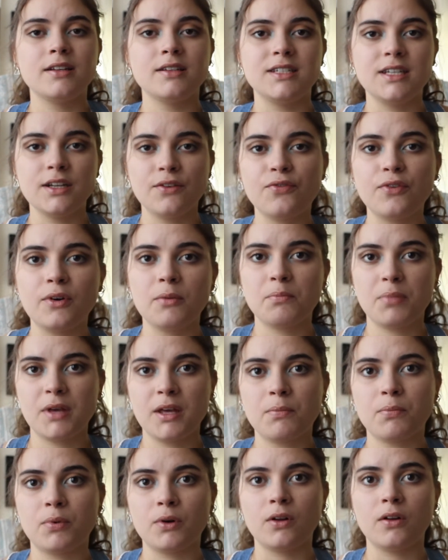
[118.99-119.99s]
different
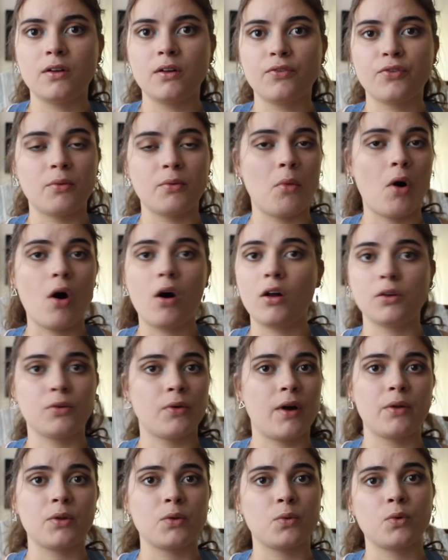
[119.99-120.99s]
people from all
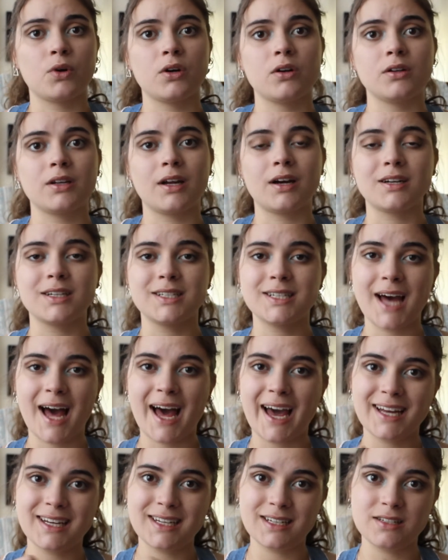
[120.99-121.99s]
around the world are
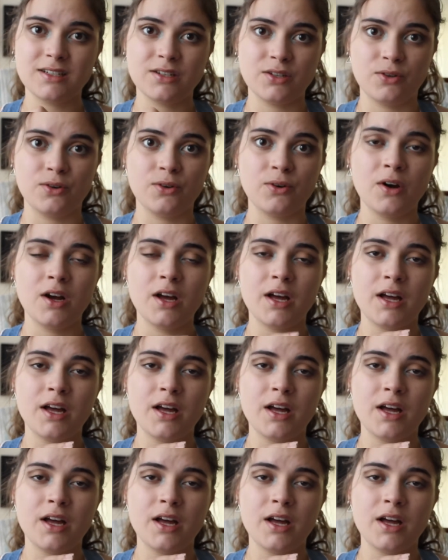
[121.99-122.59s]
tied into